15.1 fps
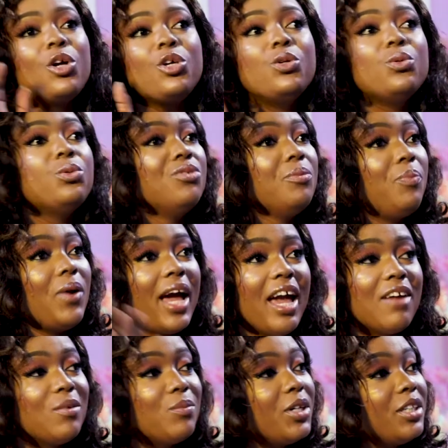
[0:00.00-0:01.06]
you reply
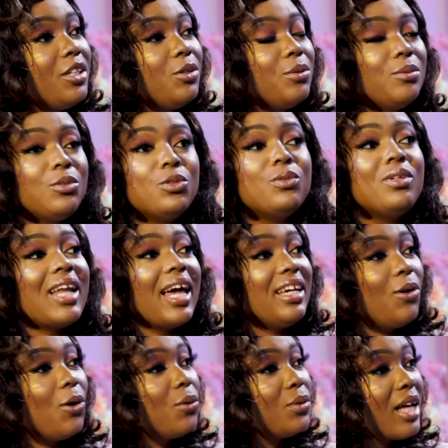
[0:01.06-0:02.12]
everybody, you like
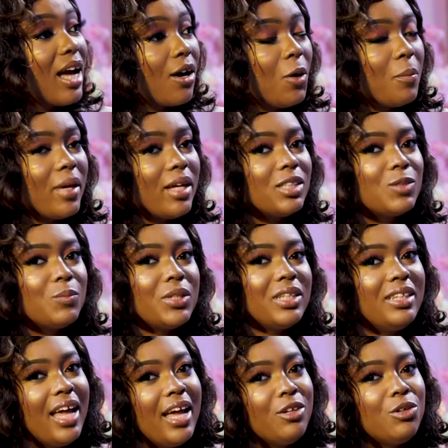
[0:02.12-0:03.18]
all their comments,
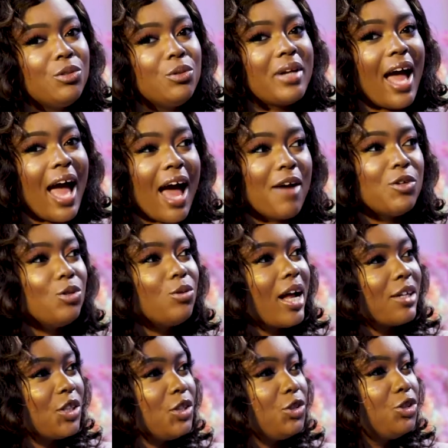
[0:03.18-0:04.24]
but then you don't
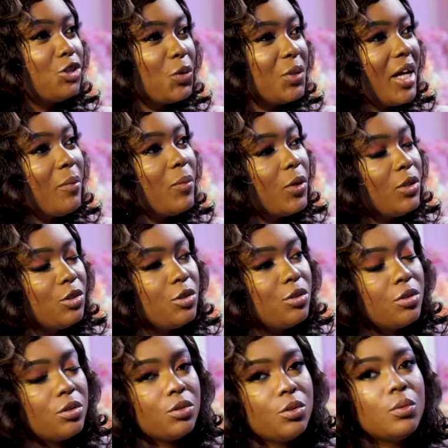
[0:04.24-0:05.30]
actually show them what you do.